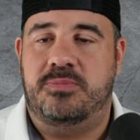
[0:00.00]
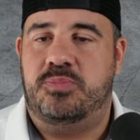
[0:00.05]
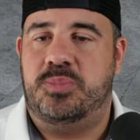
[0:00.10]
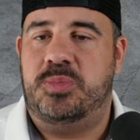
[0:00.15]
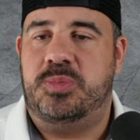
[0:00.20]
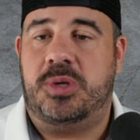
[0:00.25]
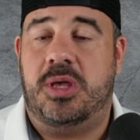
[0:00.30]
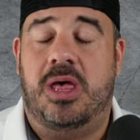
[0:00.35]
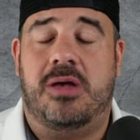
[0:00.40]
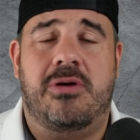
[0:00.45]

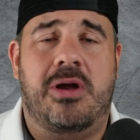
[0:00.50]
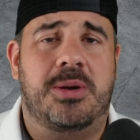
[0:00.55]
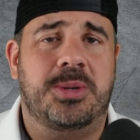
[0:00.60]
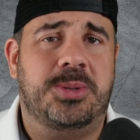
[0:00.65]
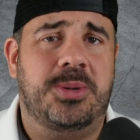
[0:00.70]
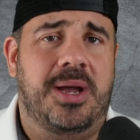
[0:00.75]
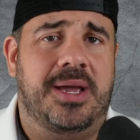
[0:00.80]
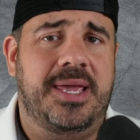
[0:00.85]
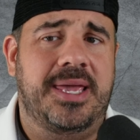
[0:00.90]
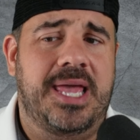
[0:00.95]
Colorado
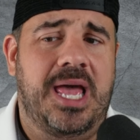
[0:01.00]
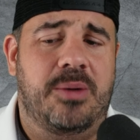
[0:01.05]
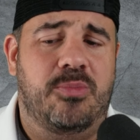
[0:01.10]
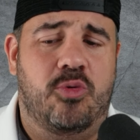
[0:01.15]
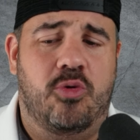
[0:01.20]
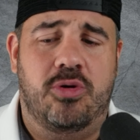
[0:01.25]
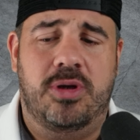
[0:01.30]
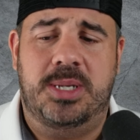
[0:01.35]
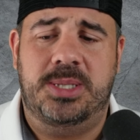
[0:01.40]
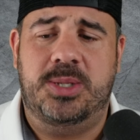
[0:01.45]
striking out
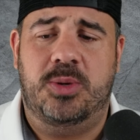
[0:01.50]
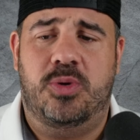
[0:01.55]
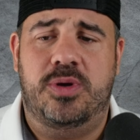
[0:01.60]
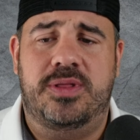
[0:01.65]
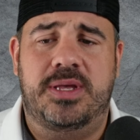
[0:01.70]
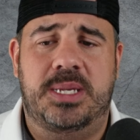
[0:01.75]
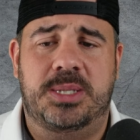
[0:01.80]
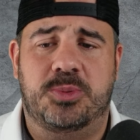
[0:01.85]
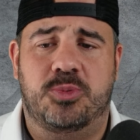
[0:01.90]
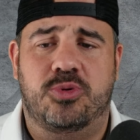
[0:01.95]
more. That's the only
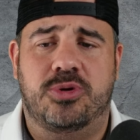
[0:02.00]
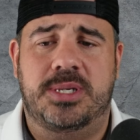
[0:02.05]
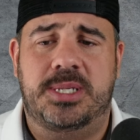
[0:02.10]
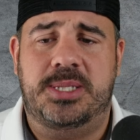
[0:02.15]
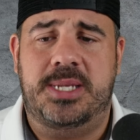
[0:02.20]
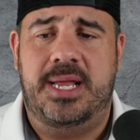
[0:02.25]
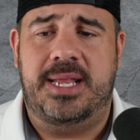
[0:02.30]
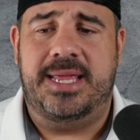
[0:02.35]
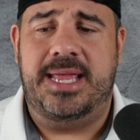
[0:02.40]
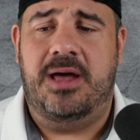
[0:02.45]
thing that's really
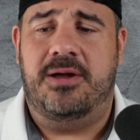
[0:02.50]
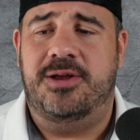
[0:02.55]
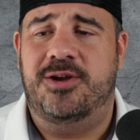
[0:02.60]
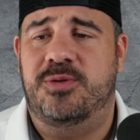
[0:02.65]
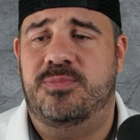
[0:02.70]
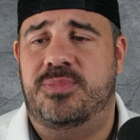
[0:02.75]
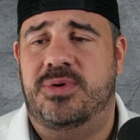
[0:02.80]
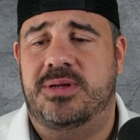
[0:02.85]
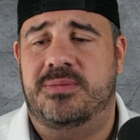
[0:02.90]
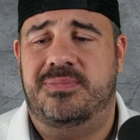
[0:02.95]
standing out here,
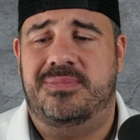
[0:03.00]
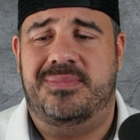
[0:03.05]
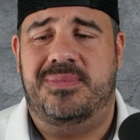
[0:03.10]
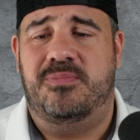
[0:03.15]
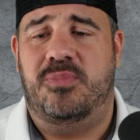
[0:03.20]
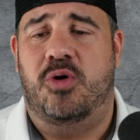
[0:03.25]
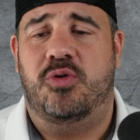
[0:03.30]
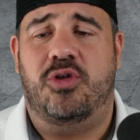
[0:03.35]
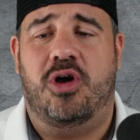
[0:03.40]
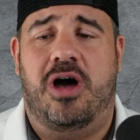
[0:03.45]
but
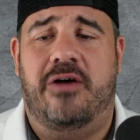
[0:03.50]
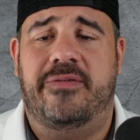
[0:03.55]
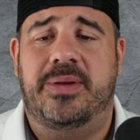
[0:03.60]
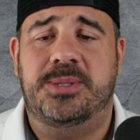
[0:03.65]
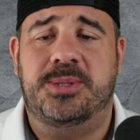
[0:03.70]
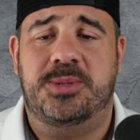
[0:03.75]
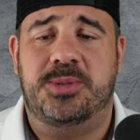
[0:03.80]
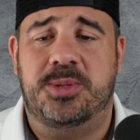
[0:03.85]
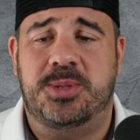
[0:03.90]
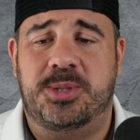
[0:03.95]
both
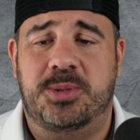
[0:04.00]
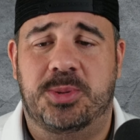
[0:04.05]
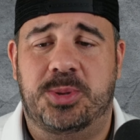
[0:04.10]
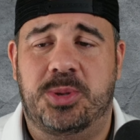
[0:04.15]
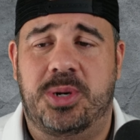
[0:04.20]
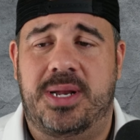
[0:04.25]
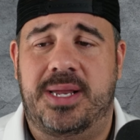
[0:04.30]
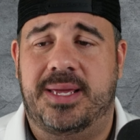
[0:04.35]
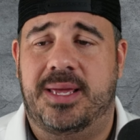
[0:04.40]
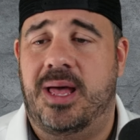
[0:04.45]
offenses are still
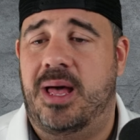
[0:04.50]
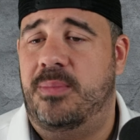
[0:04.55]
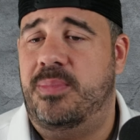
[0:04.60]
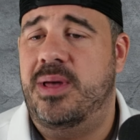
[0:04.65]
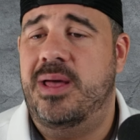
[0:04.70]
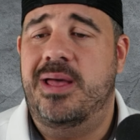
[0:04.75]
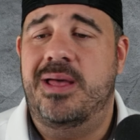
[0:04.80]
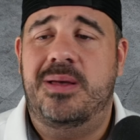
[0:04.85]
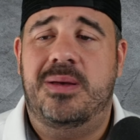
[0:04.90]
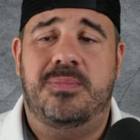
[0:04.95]
trending up.
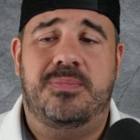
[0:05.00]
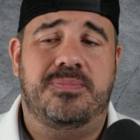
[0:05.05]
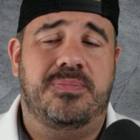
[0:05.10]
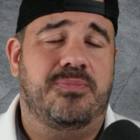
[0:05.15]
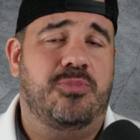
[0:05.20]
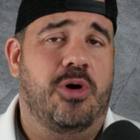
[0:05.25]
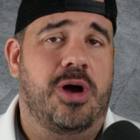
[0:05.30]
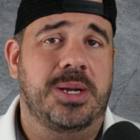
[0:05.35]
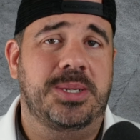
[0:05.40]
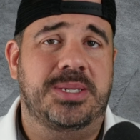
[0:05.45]

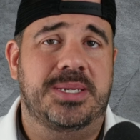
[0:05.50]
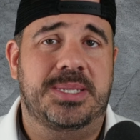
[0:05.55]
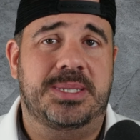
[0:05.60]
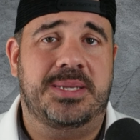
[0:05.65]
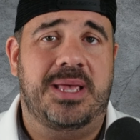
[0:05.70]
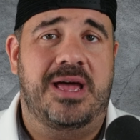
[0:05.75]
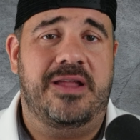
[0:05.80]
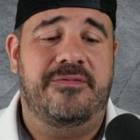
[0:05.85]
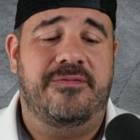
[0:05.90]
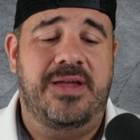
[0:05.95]
Washington
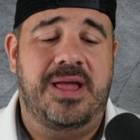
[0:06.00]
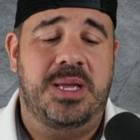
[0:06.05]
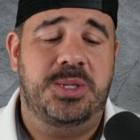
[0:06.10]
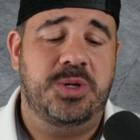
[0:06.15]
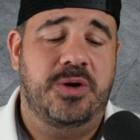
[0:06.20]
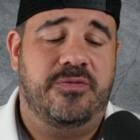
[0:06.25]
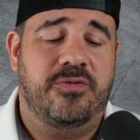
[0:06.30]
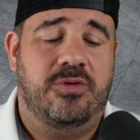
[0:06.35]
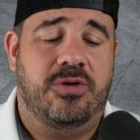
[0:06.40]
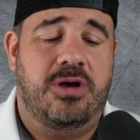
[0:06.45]
slight advantage
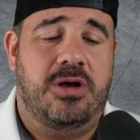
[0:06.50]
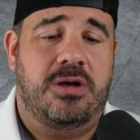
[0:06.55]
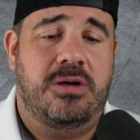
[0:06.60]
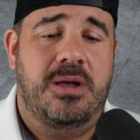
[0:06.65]
overall.